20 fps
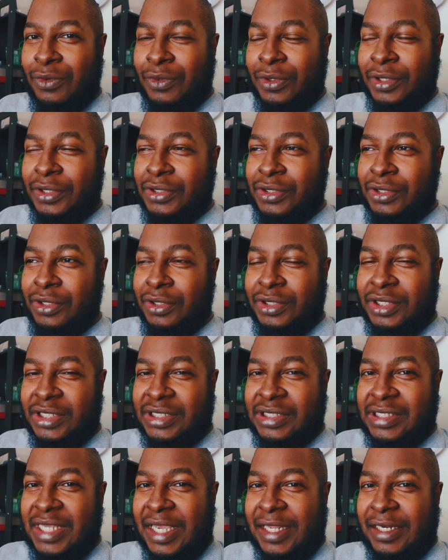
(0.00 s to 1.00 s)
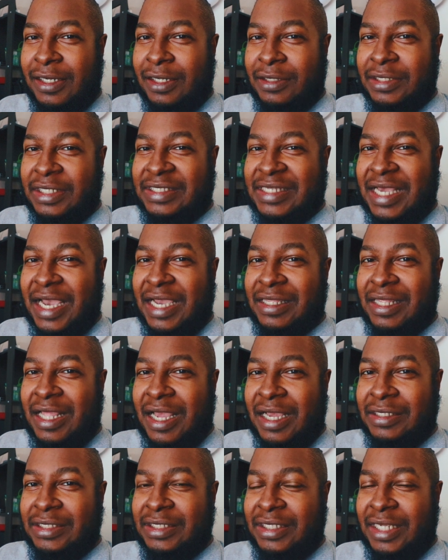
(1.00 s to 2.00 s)
whereas you're just standing on the
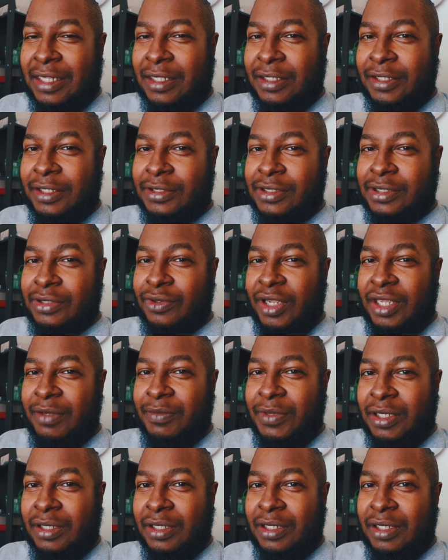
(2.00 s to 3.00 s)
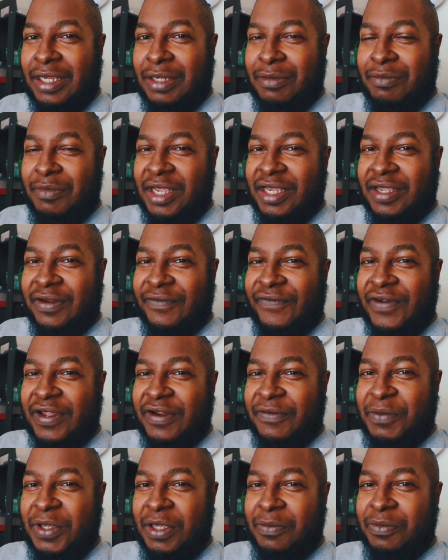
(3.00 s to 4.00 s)
sidelines yelling and screaming and making
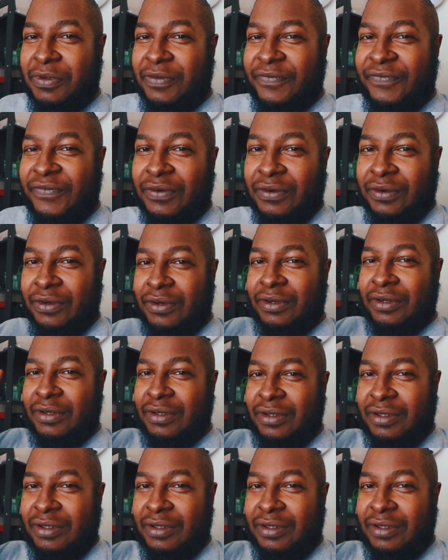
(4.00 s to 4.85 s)
fun of people for